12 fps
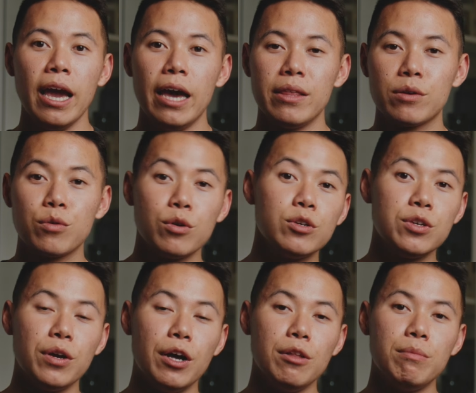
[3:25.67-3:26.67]
and the crucial
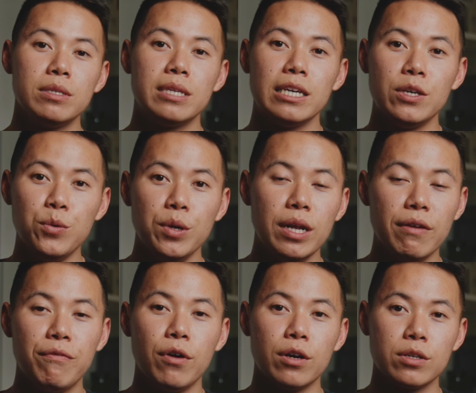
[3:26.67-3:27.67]
elements that you need to
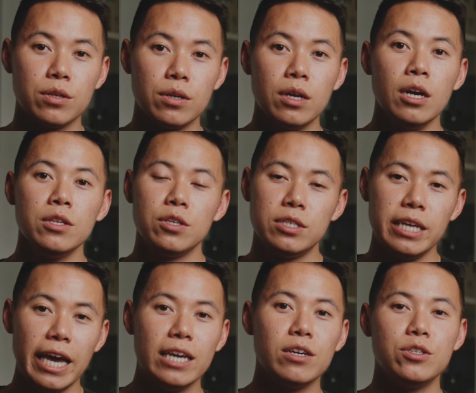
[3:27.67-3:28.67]
focus on to
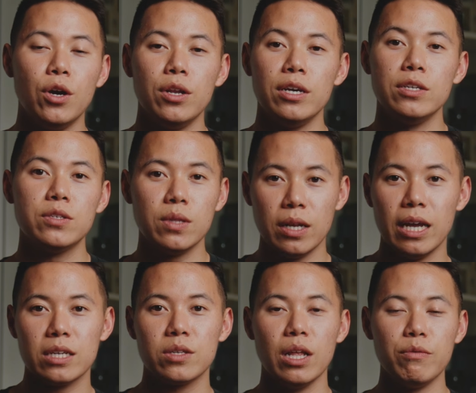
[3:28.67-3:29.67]
take your journey to the
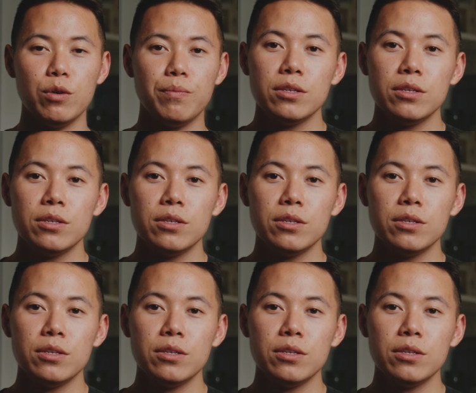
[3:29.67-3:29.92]
next level.